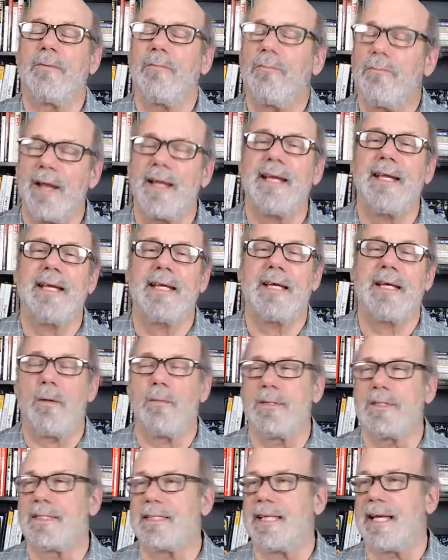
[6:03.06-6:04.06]
are ready to go
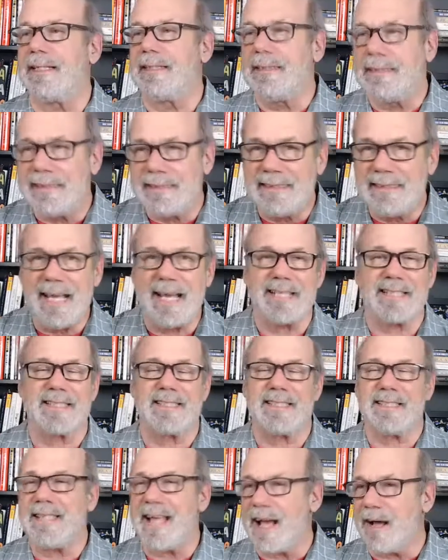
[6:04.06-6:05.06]
and say,
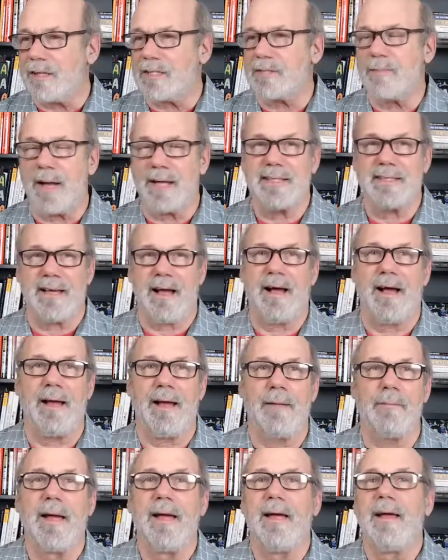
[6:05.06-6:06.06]
yes, now's my
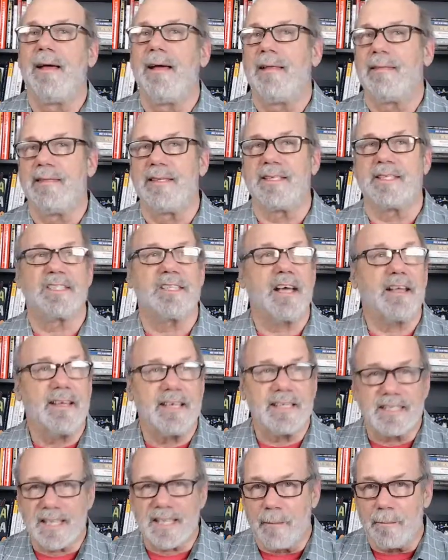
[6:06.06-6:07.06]
time. The sun
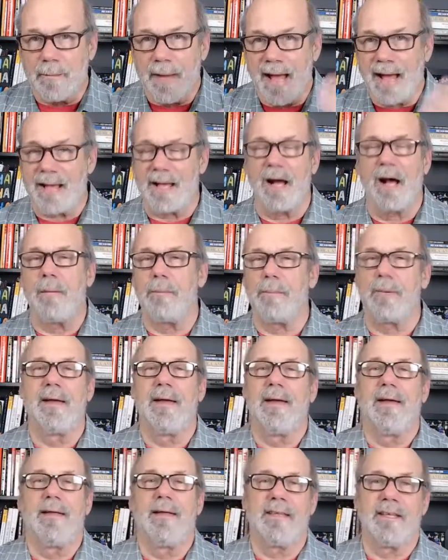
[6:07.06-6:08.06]
has come back up.
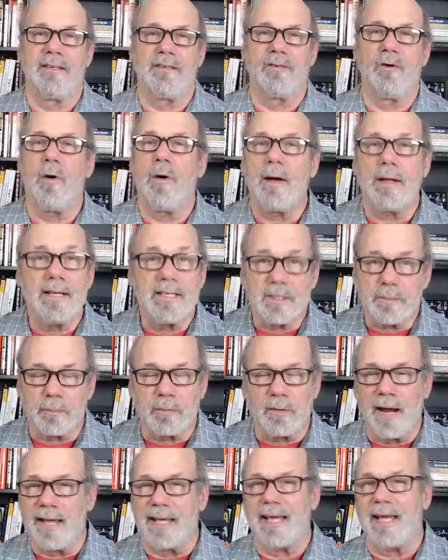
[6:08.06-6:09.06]
The dawn is
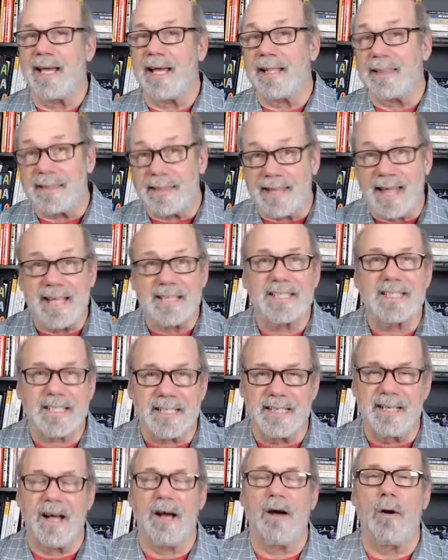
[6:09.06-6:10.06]
breaking. Let's
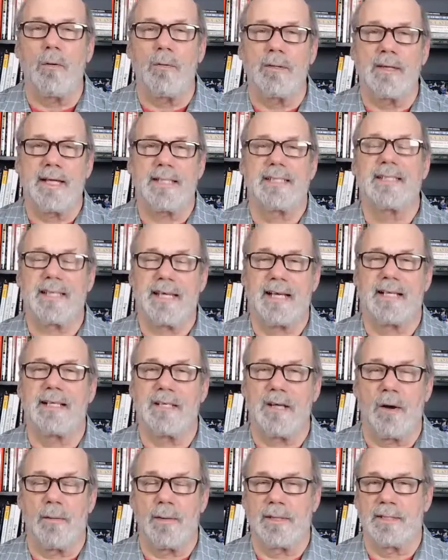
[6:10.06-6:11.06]
go. Let's get
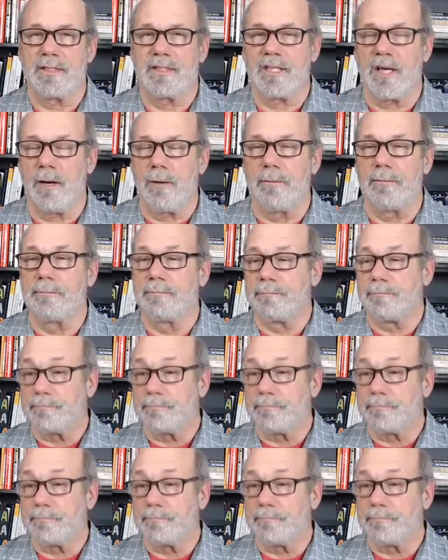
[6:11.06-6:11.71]
going. So